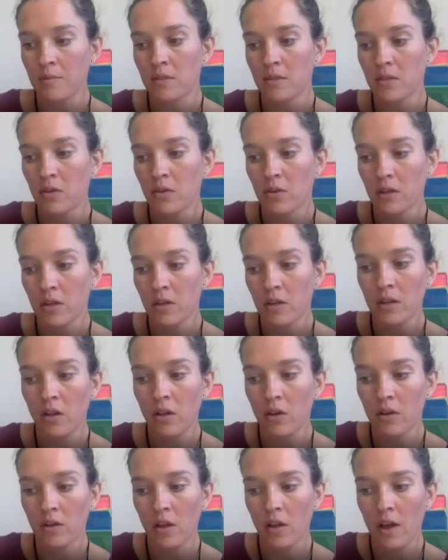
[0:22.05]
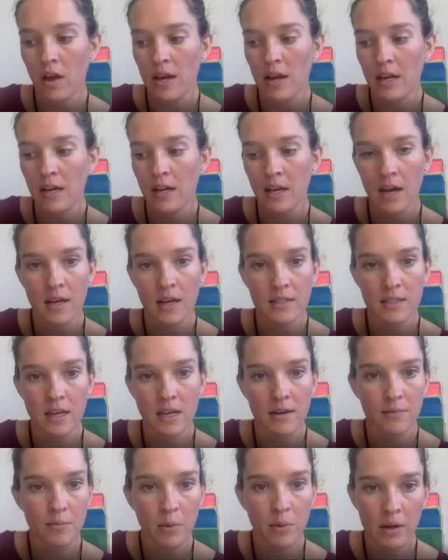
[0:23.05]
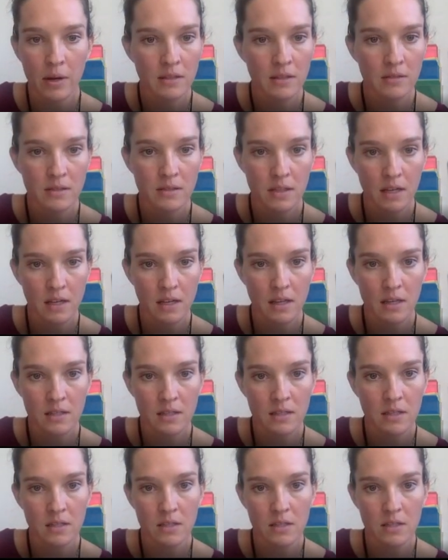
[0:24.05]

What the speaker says: So it could look like a set of points like this.